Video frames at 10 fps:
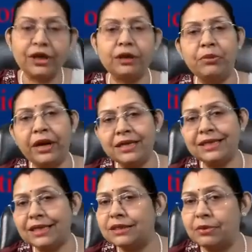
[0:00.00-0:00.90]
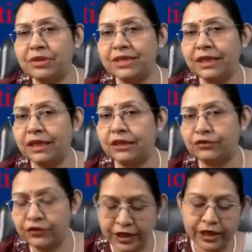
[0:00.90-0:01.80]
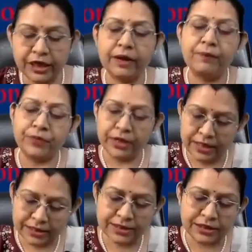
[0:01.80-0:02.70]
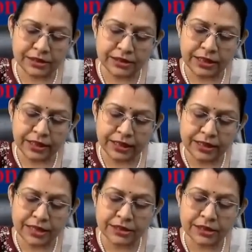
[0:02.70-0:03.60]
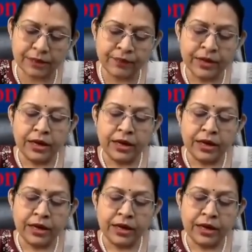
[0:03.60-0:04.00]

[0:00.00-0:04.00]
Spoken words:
that base is representing the fertility. Yes, this is a correct answer.